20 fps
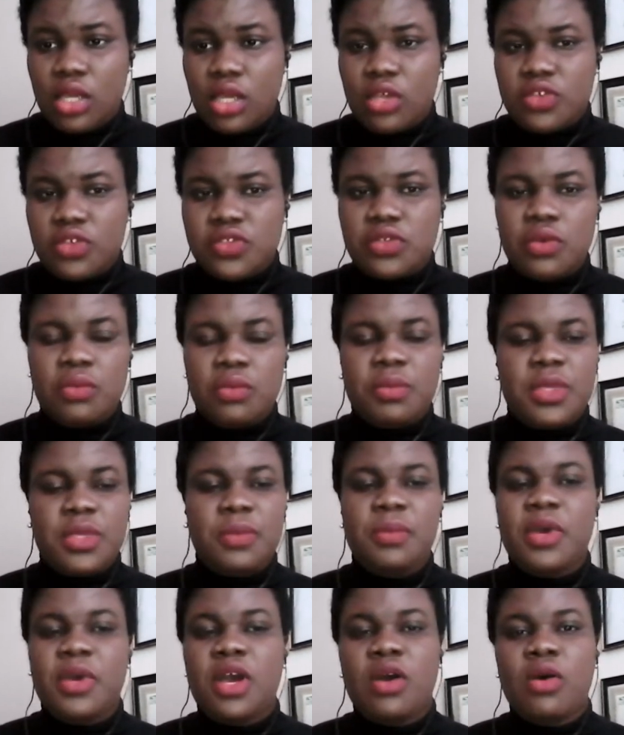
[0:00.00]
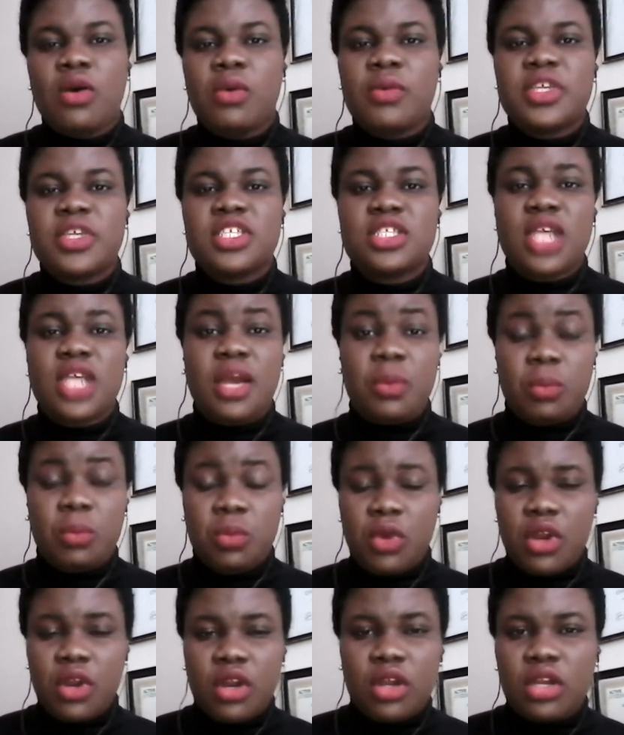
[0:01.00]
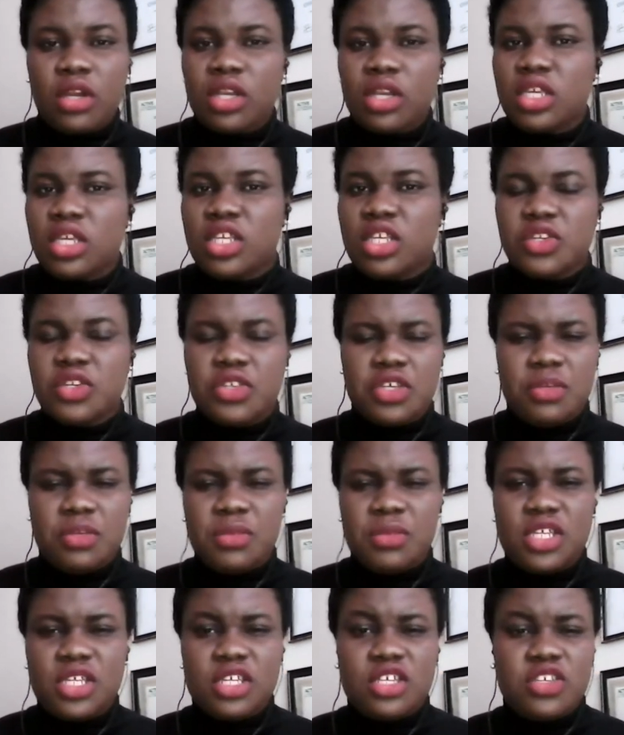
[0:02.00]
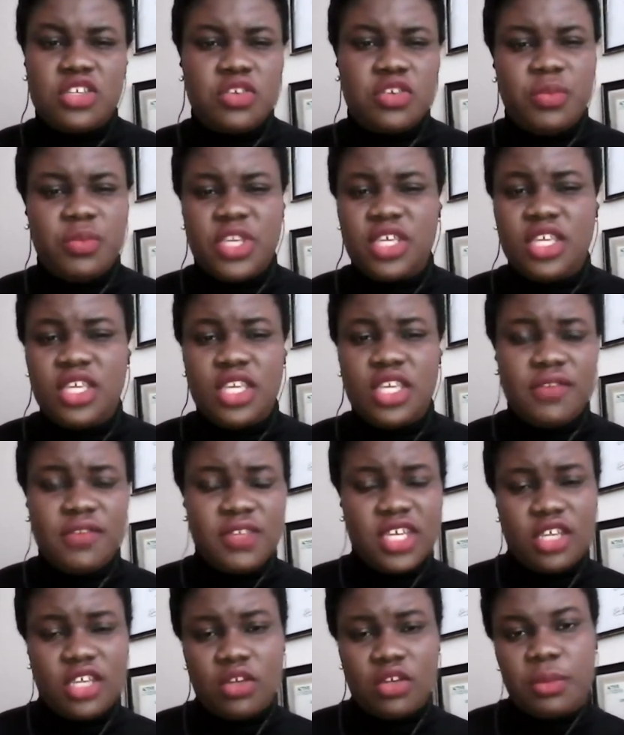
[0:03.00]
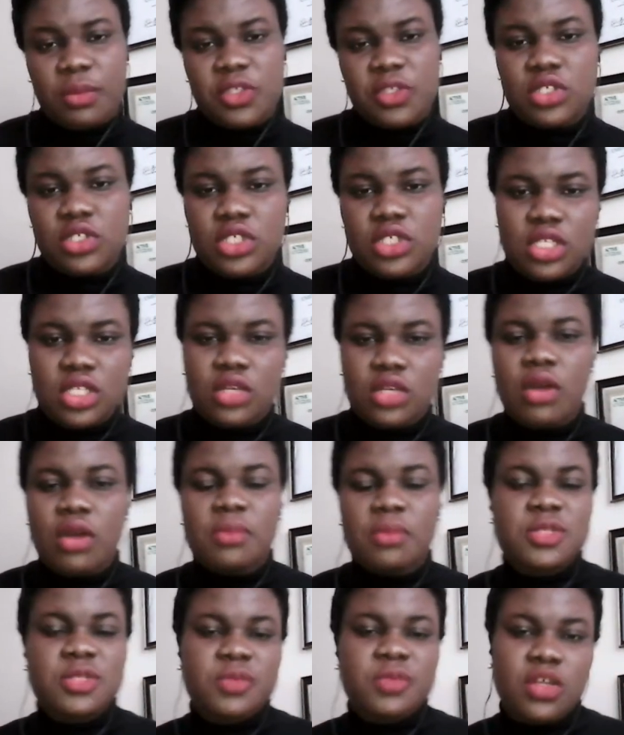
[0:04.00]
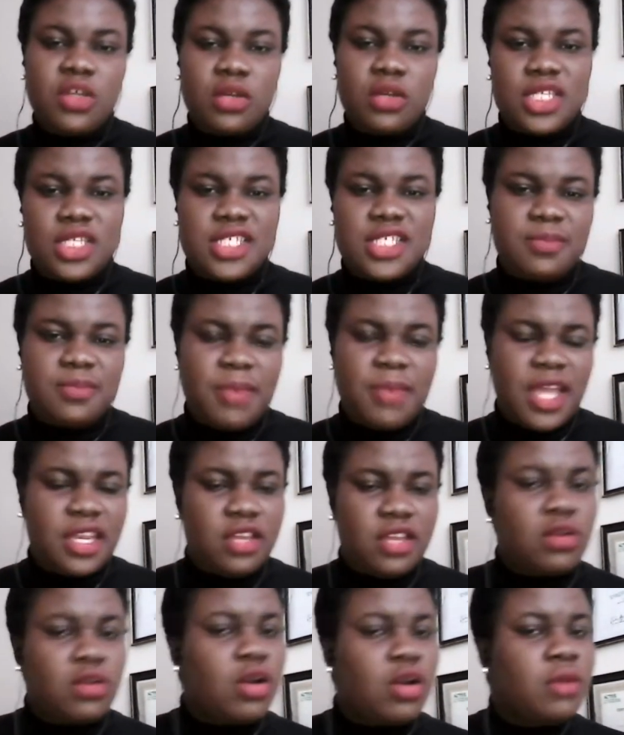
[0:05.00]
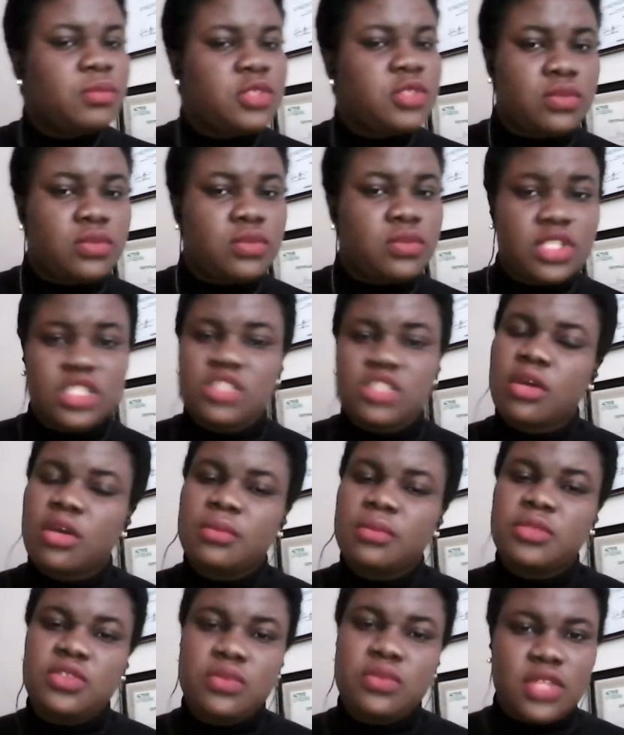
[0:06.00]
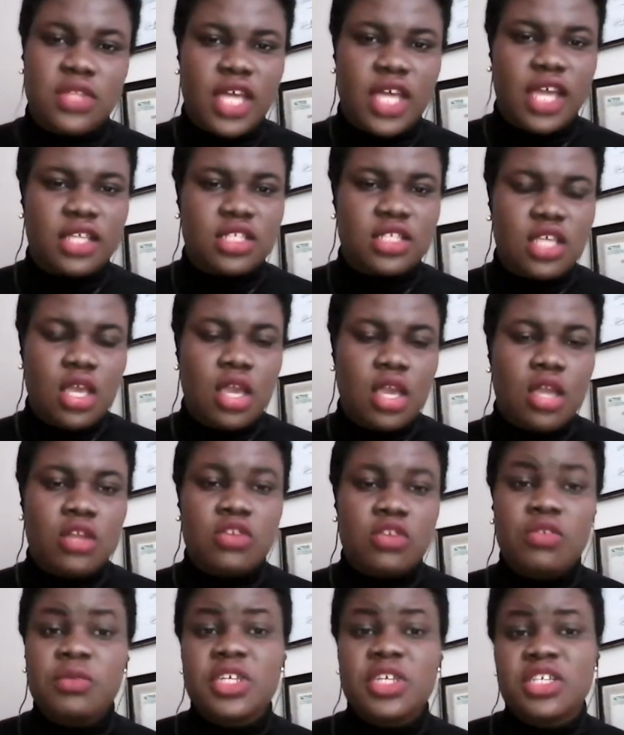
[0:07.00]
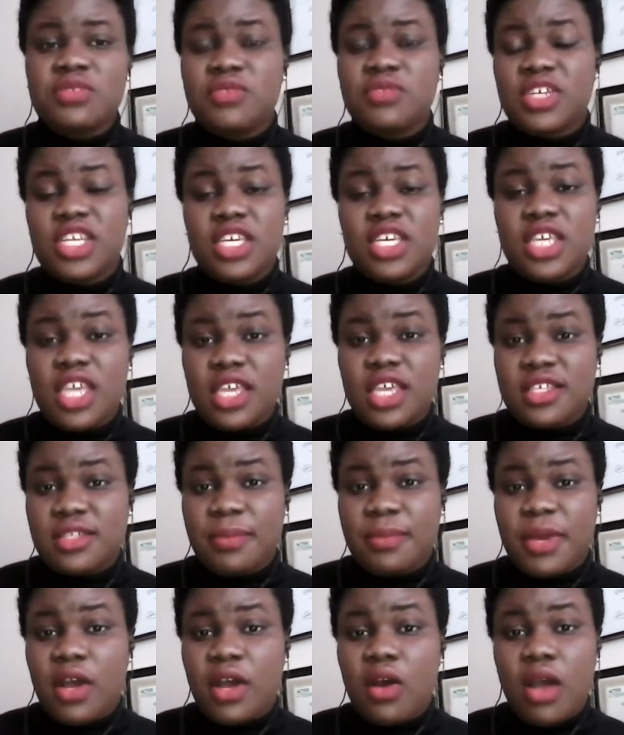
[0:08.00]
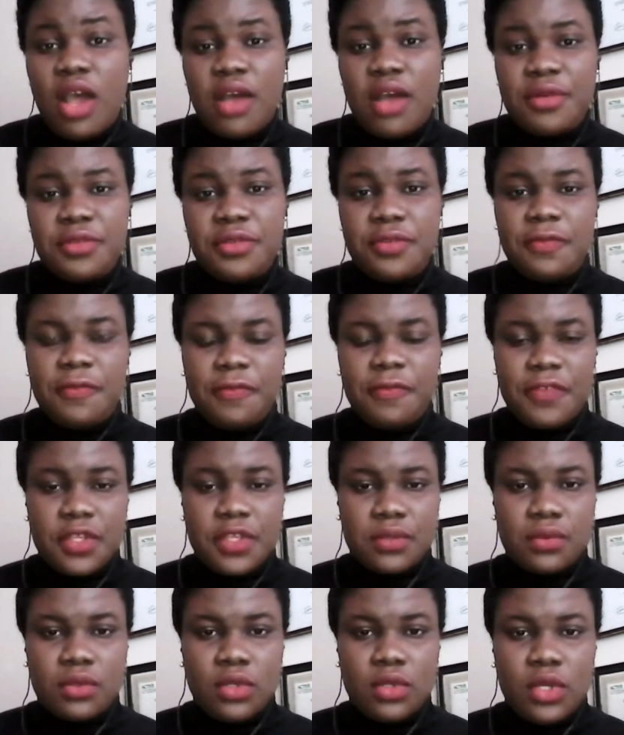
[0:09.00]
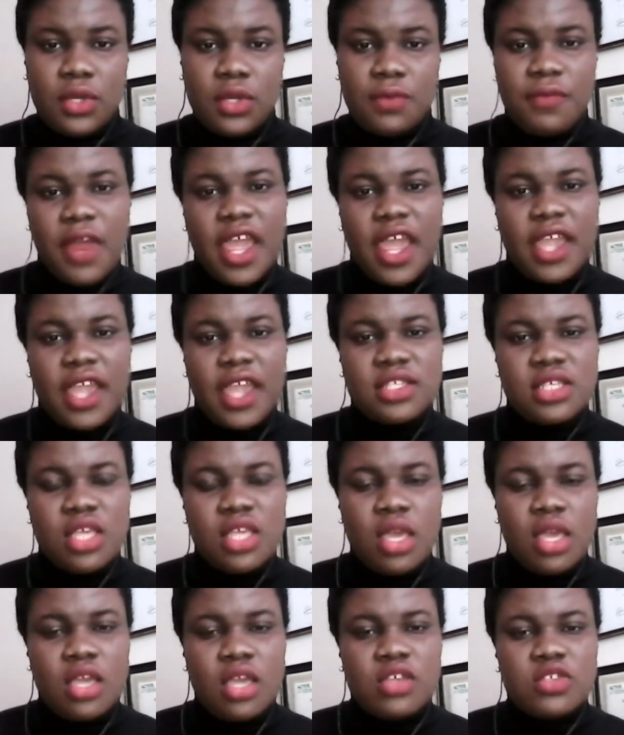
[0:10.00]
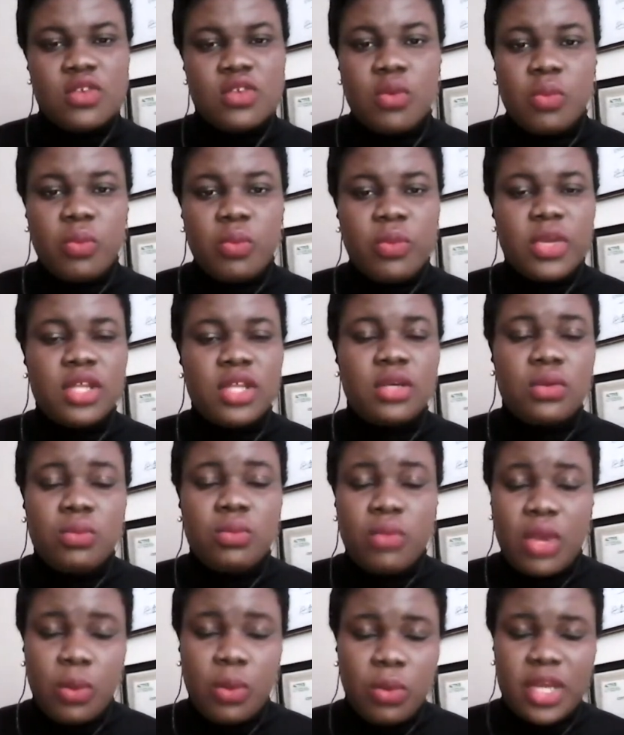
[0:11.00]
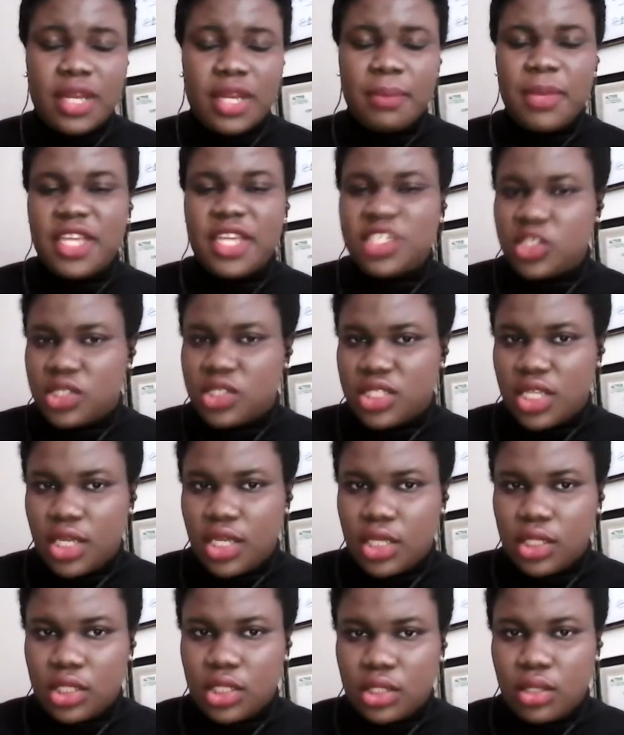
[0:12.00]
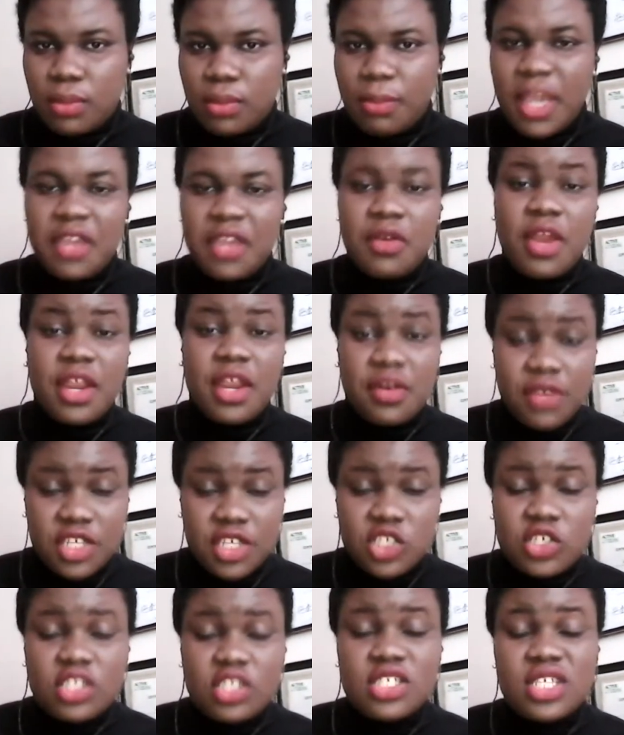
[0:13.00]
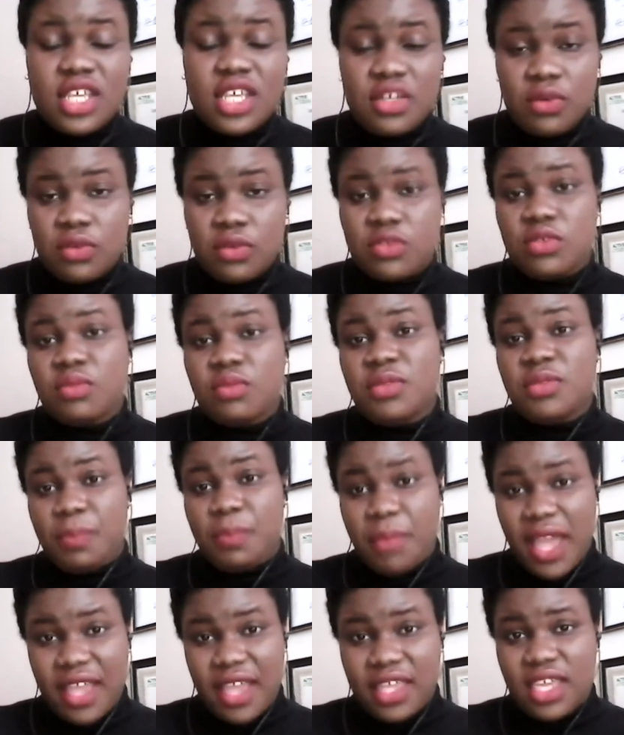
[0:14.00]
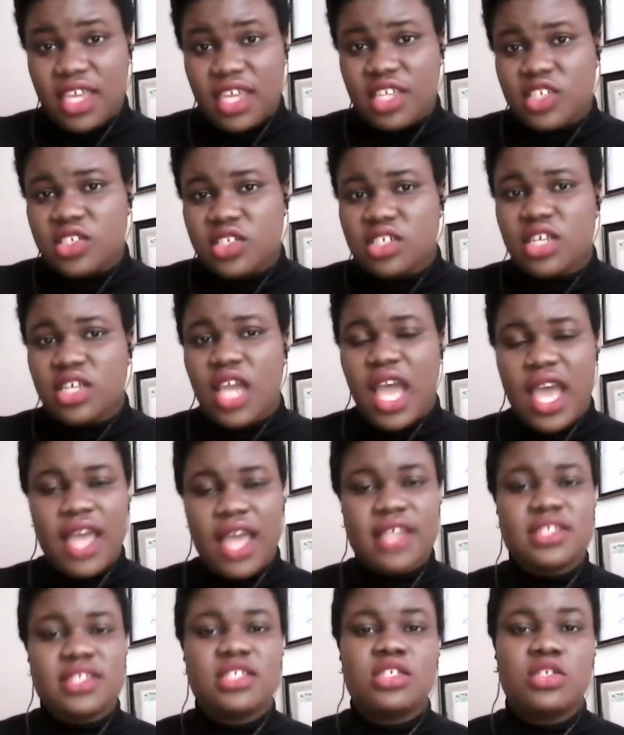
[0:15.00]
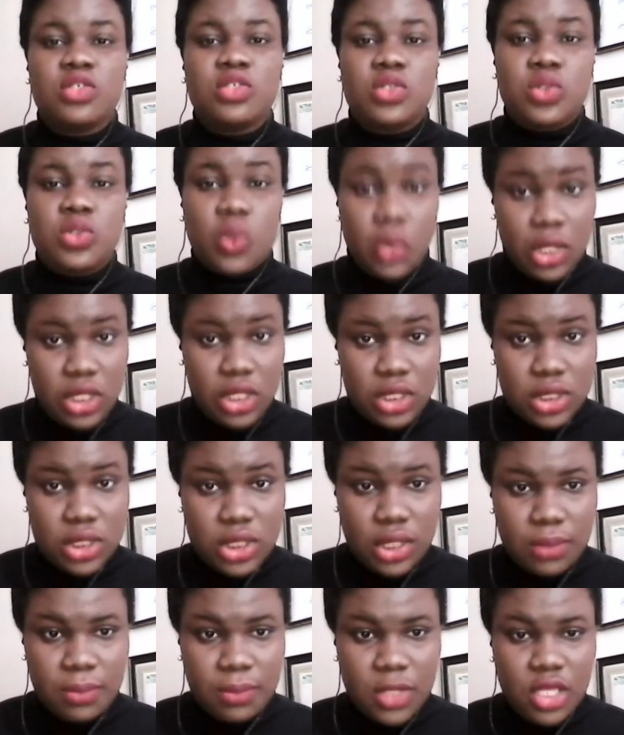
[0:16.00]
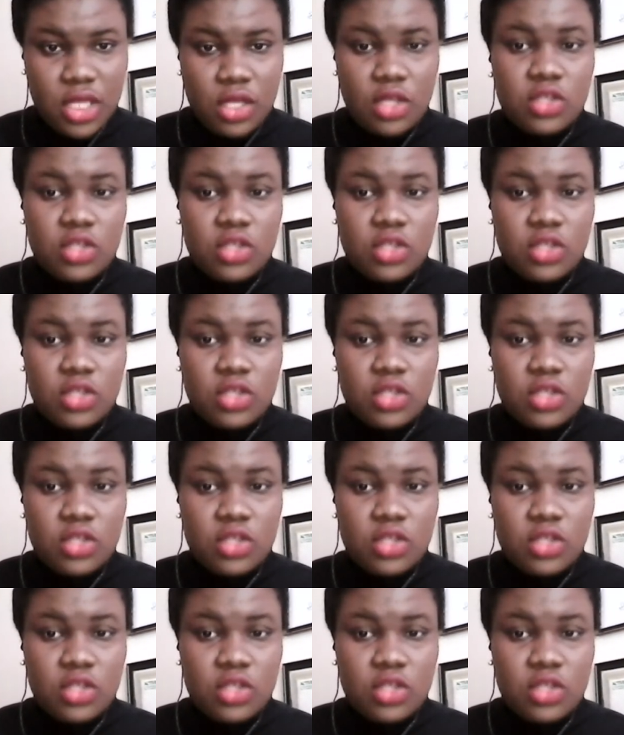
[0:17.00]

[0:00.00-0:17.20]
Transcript: So people are always at work in your community. You're being given an opportunity. Come speak on this panel. Come do this. Come do that. Nobody really cares about how you feel, right? So what am I saying? Microaggressions can also be packaged as tokenism.